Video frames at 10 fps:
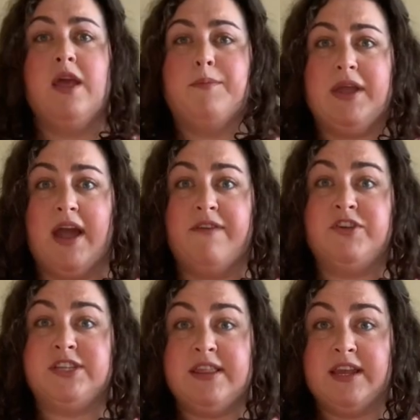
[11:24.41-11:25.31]
But yeah, if
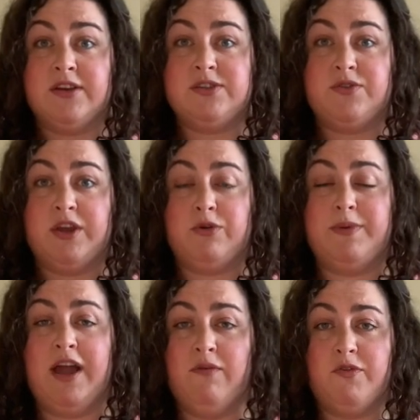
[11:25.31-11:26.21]
there's anything else you think would
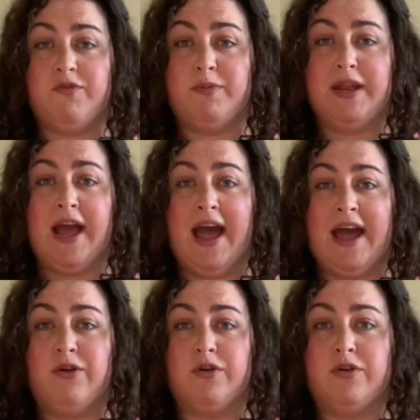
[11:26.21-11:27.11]
be helpful for me to
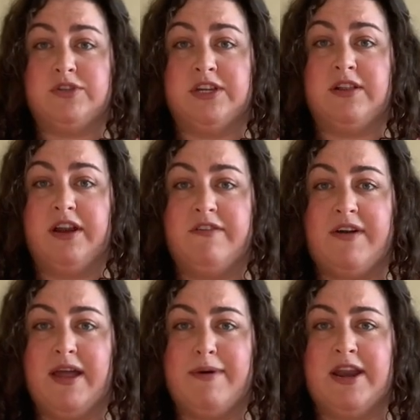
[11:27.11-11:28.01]
add or to
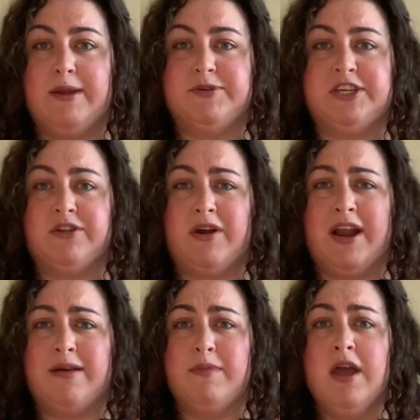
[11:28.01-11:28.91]
clarify about any particular
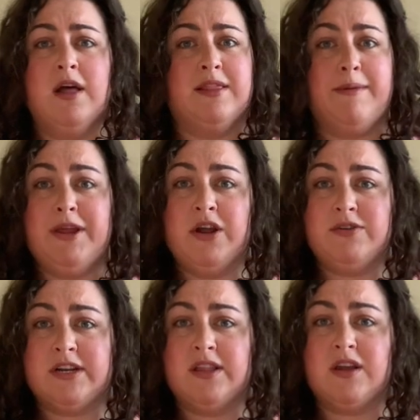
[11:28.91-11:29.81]
item, let me know
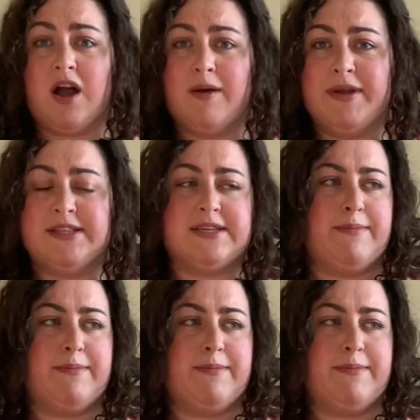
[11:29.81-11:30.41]
down in the comments.